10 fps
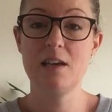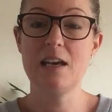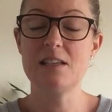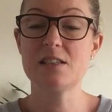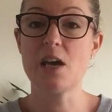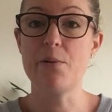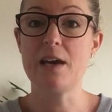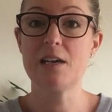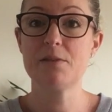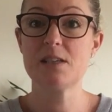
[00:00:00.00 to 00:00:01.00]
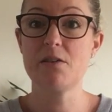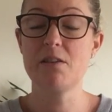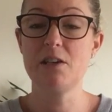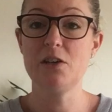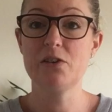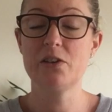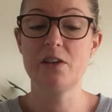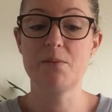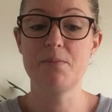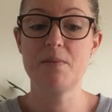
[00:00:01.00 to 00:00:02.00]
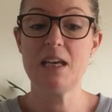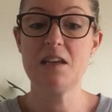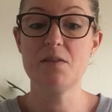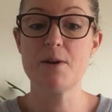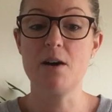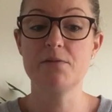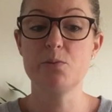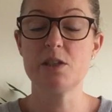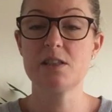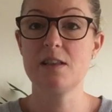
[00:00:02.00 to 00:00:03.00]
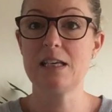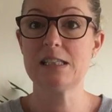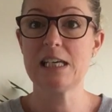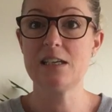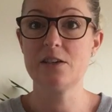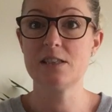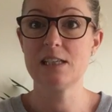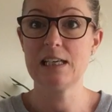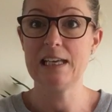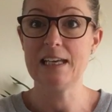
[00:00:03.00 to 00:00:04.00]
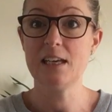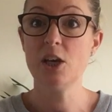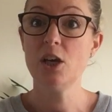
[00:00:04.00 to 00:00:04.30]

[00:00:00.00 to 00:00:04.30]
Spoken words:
it's going so that you can eat them afterwards and they stay nice and clean.